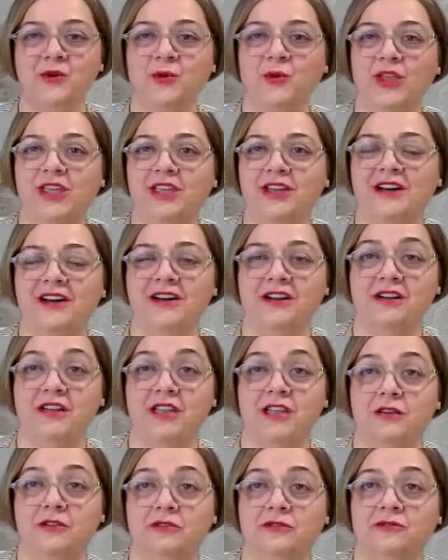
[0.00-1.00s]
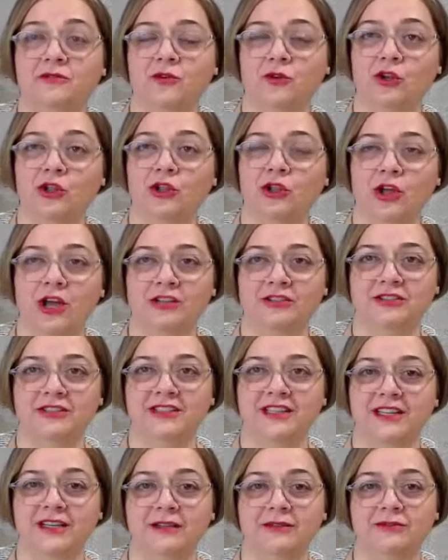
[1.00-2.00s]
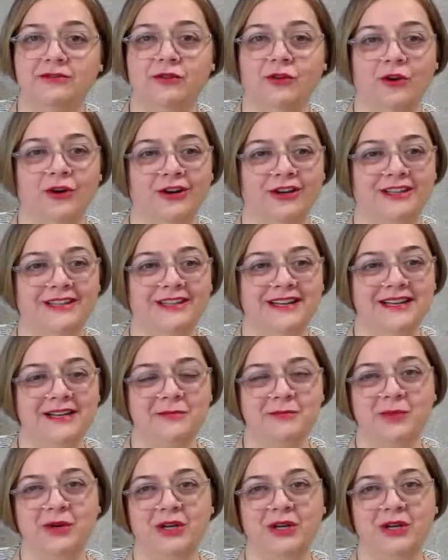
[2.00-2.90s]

We are in Fort Lauderdale, Florida,